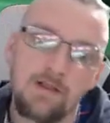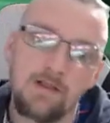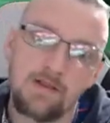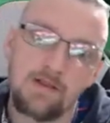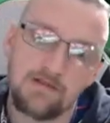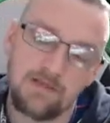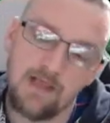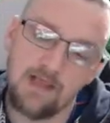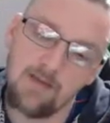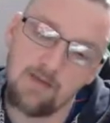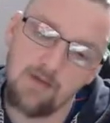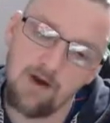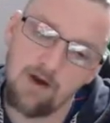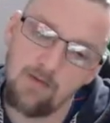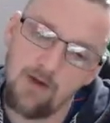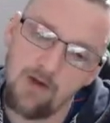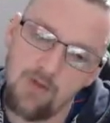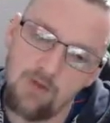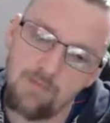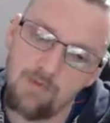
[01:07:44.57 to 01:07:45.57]
So yeah, I'm
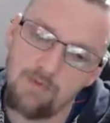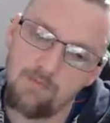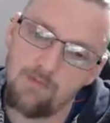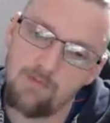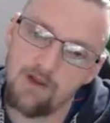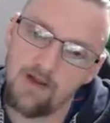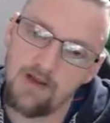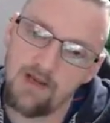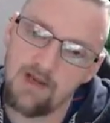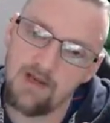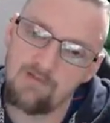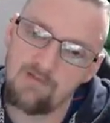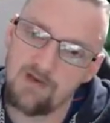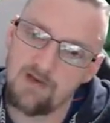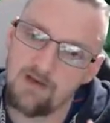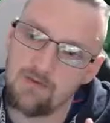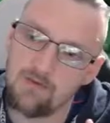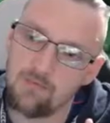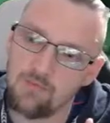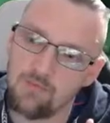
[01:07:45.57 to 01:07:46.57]
hoping my
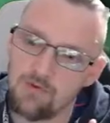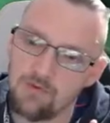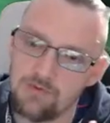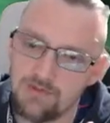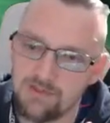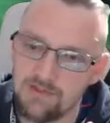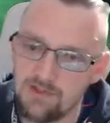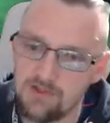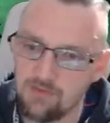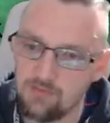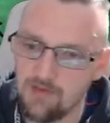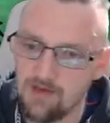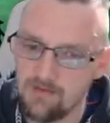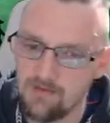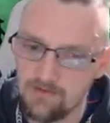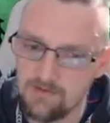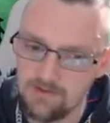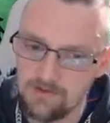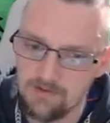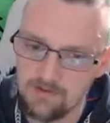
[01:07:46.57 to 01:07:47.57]
Iniri will still be able
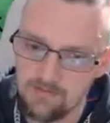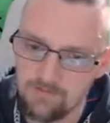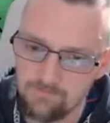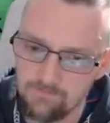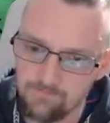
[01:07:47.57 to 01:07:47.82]
to